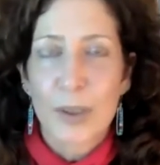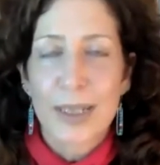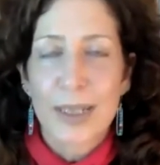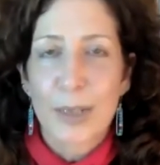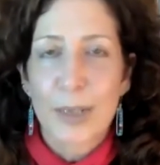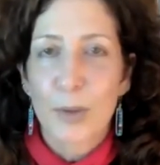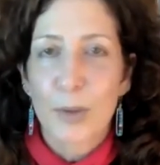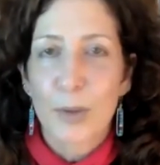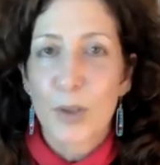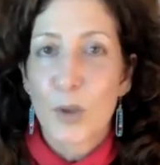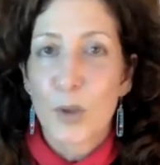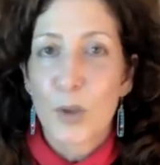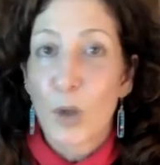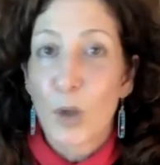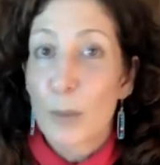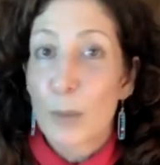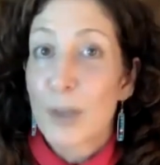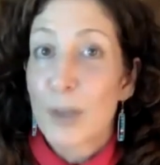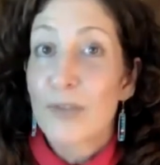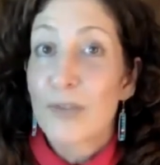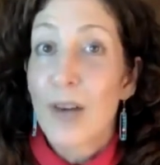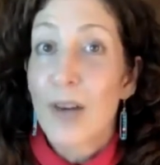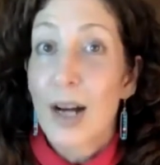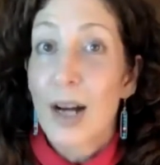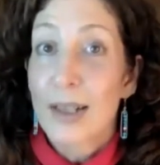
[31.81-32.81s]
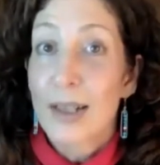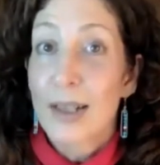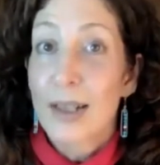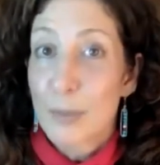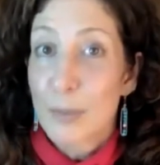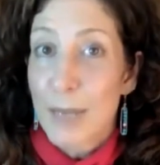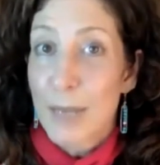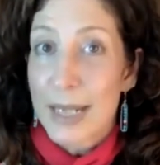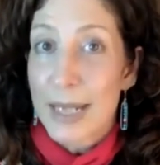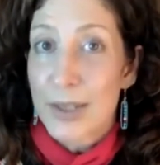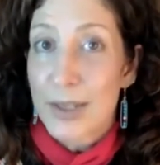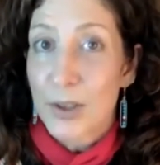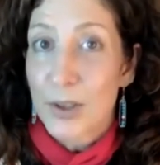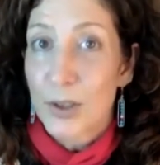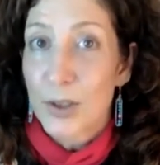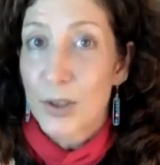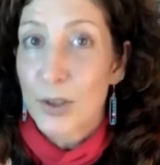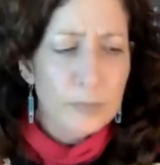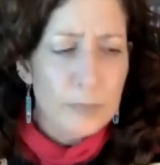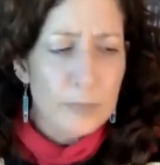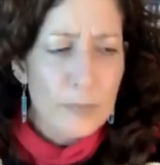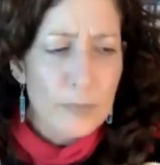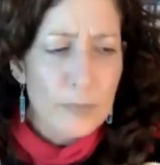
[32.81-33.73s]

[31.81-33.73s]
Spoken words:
They were Norma Fox Mazur,